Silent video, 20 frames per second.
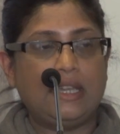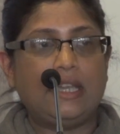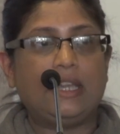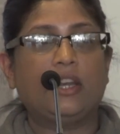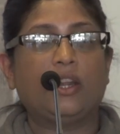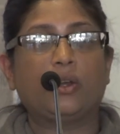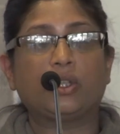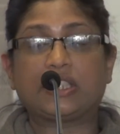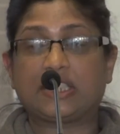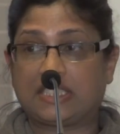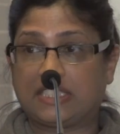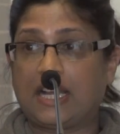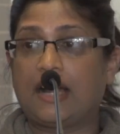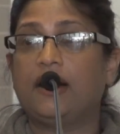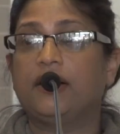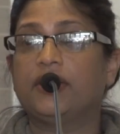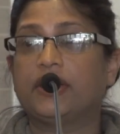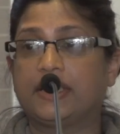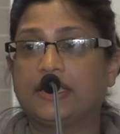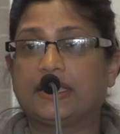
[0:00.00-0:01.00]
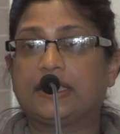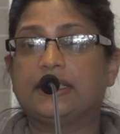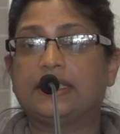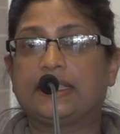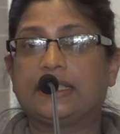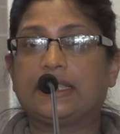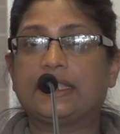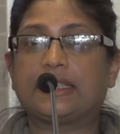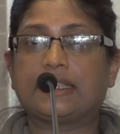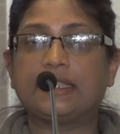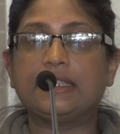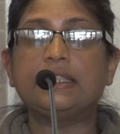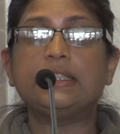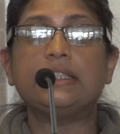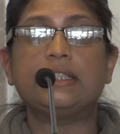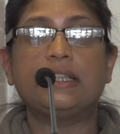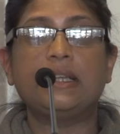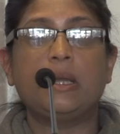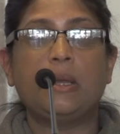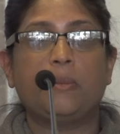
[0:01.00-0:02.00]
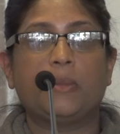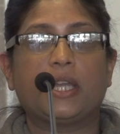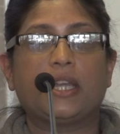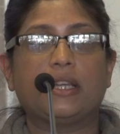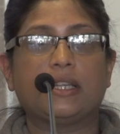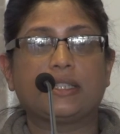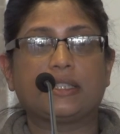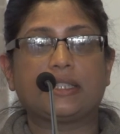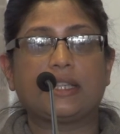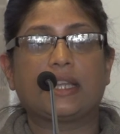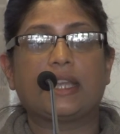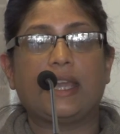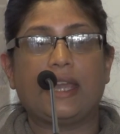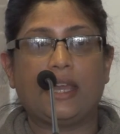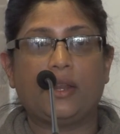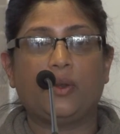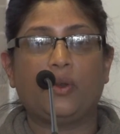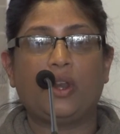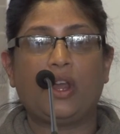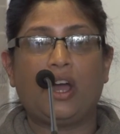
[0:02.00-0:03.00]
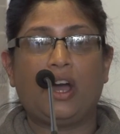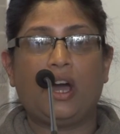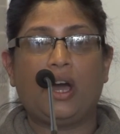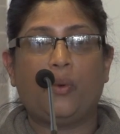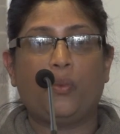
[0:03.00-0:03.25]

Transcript: a style that is consistent, because again,